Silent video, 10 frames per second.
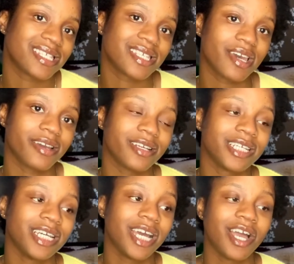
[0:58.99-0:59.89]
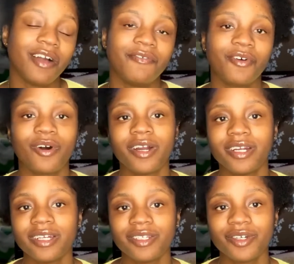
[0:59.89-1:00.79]
So for
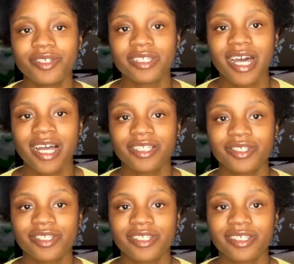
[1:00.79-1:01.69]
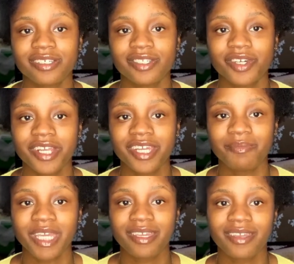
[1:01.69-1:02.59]
those that are just joining
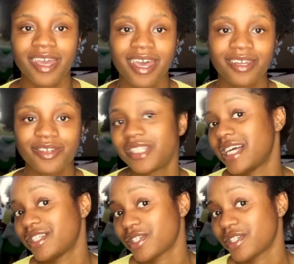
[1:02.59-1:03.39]
me and those that are just